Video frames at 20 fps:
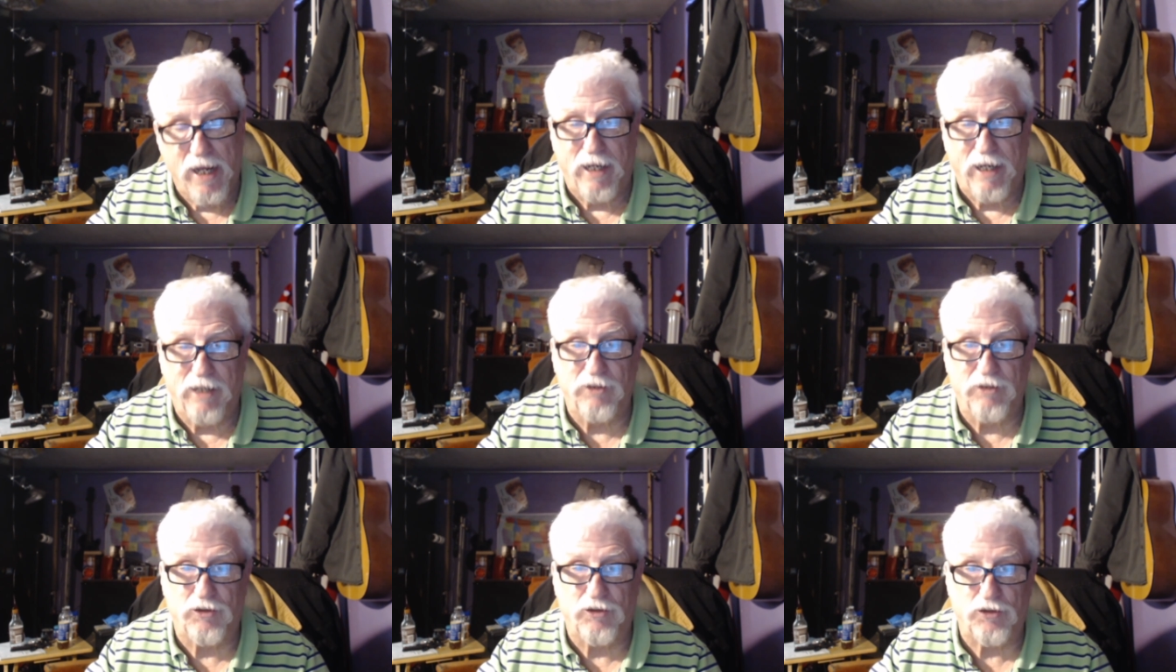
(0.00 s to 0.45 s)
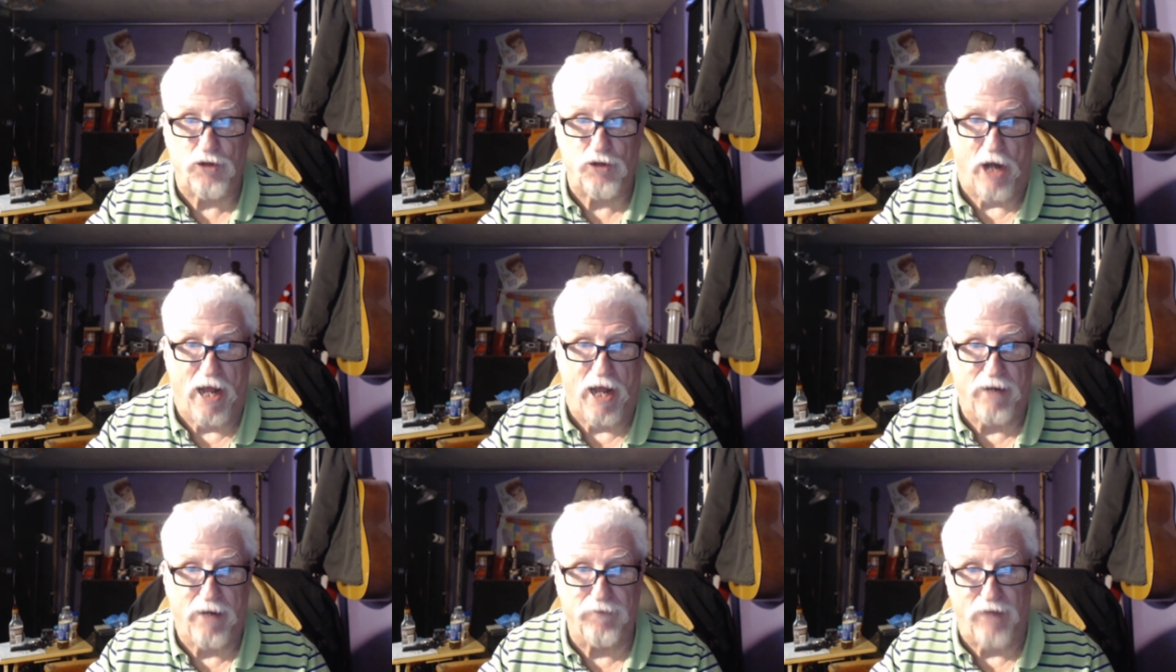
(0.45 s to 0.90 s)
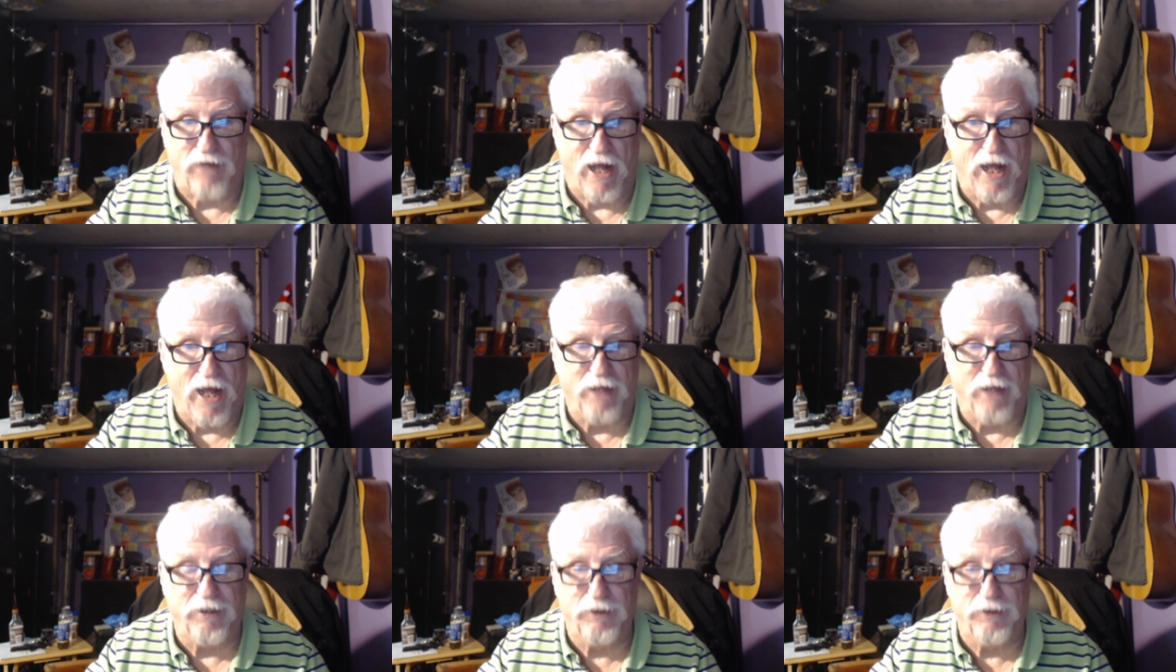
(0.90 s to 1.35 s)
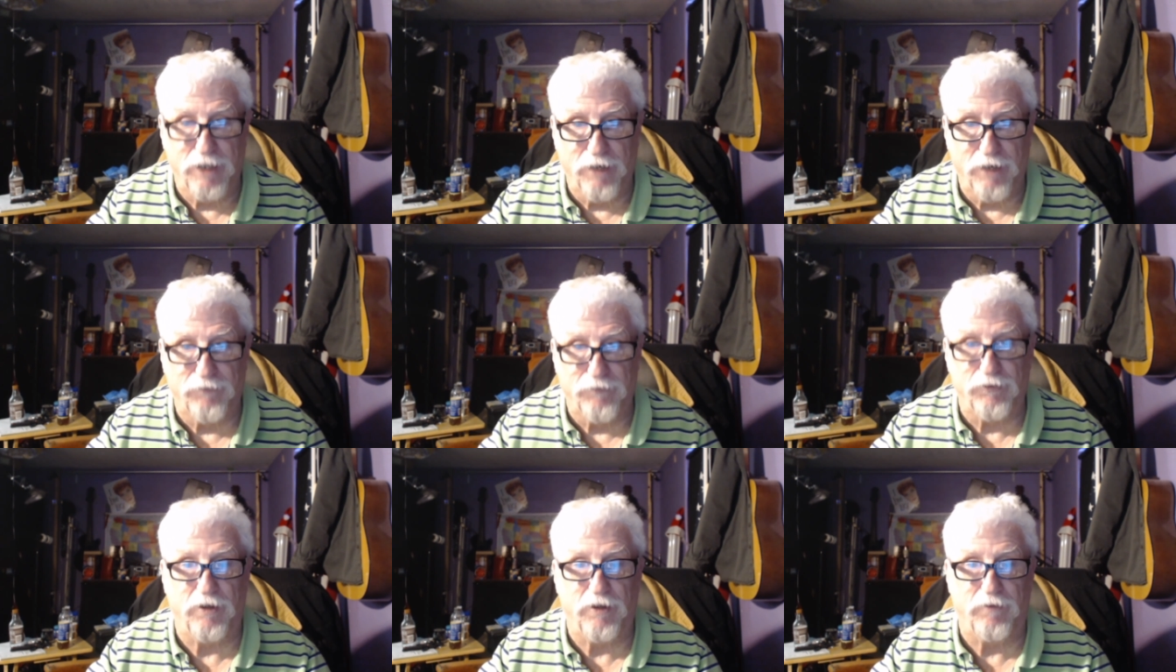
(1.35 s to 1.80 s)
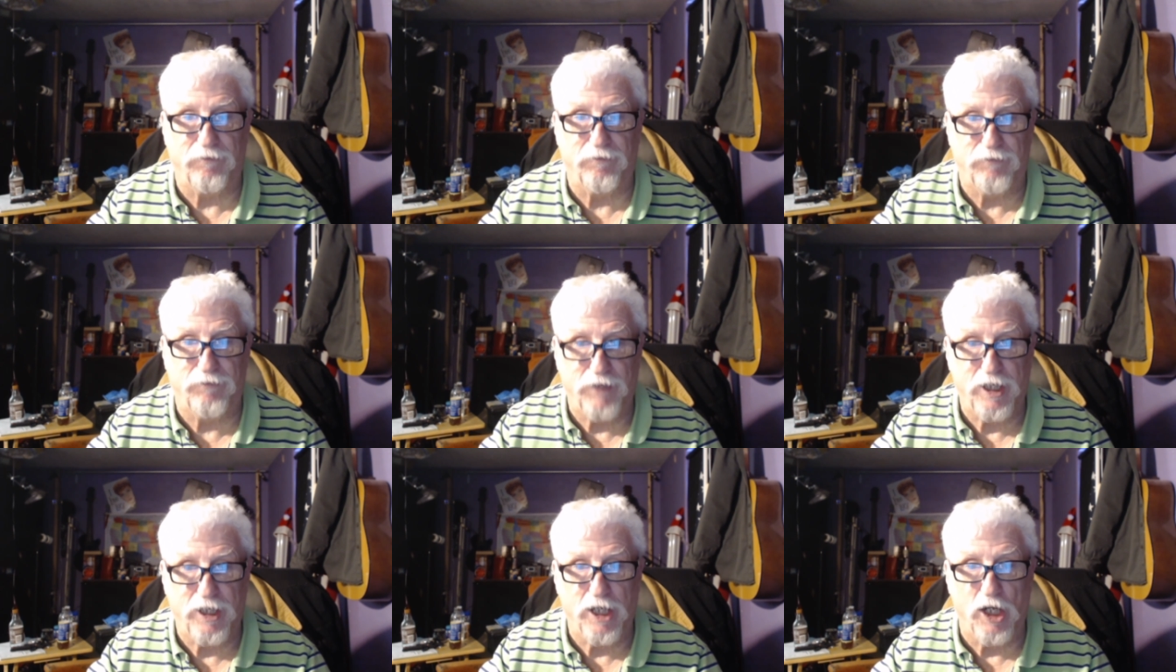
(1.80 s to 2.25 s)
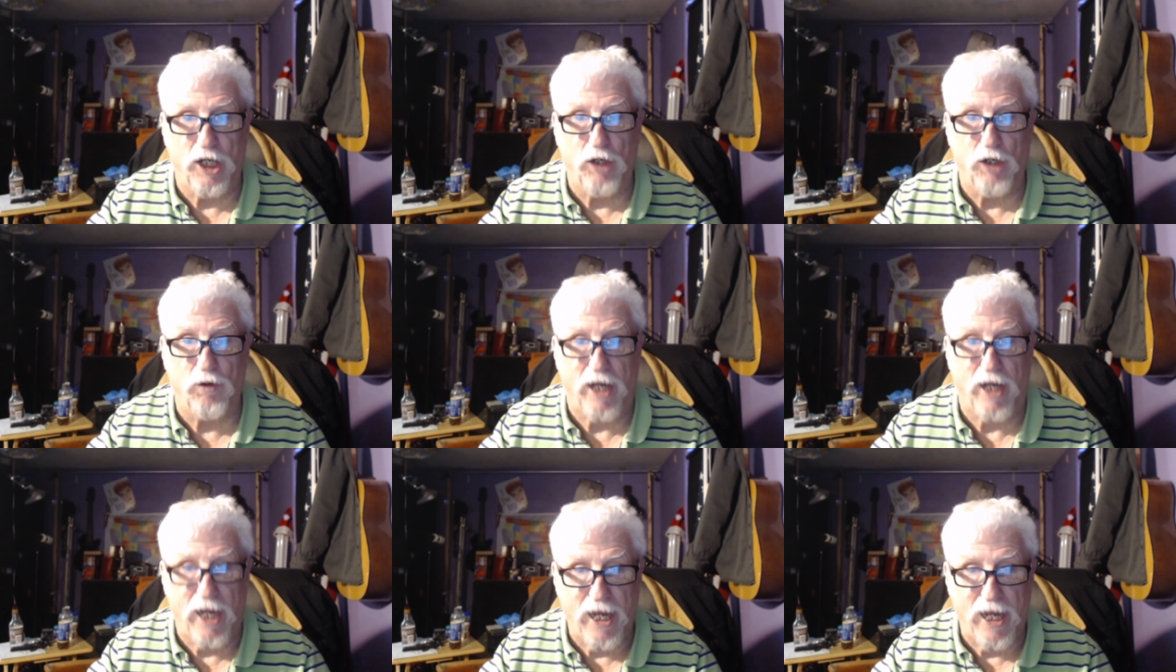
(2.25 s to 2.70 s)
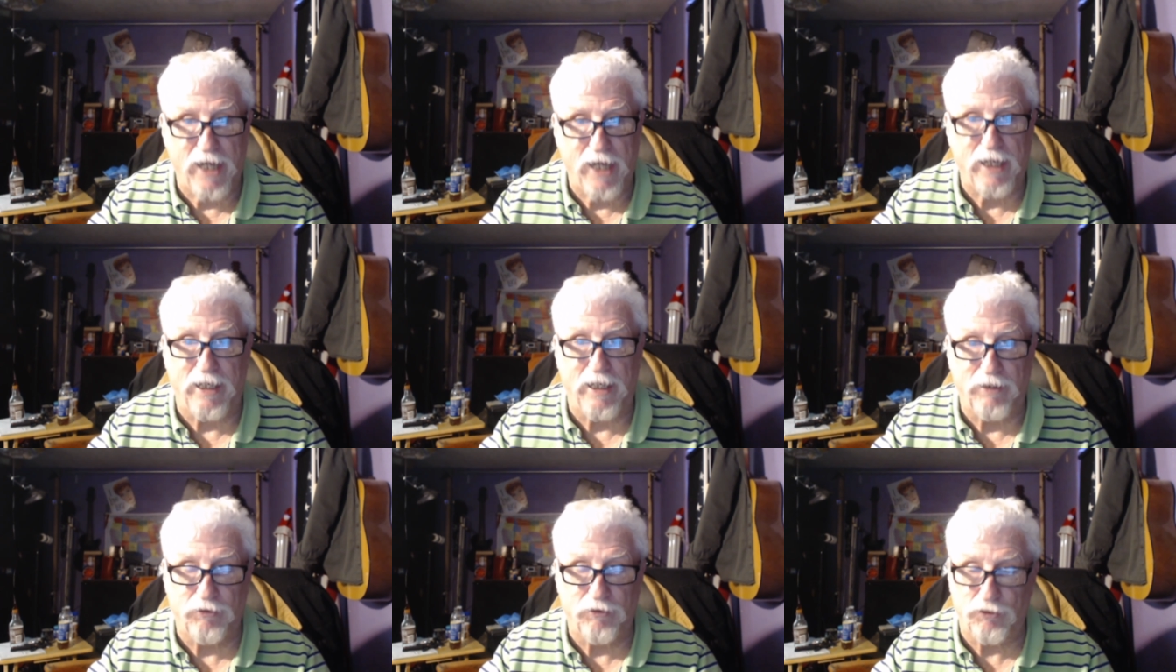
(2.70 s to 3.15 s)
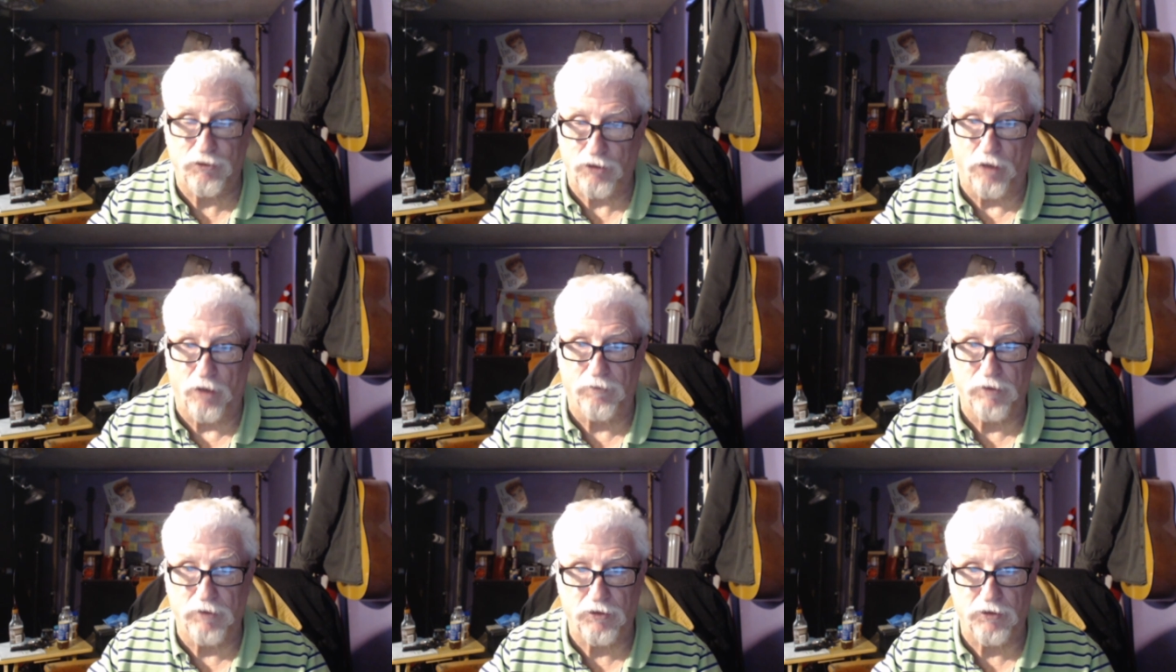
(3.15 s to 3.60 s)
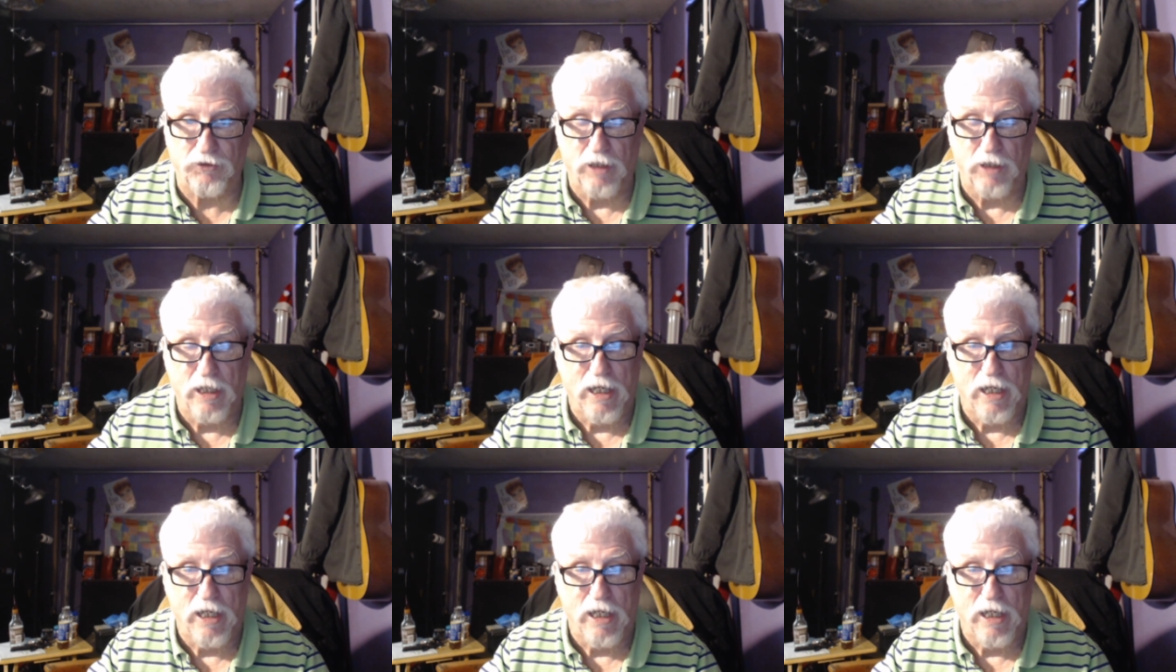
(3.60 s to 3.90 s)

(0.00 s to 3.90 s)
is try to find a different video editing service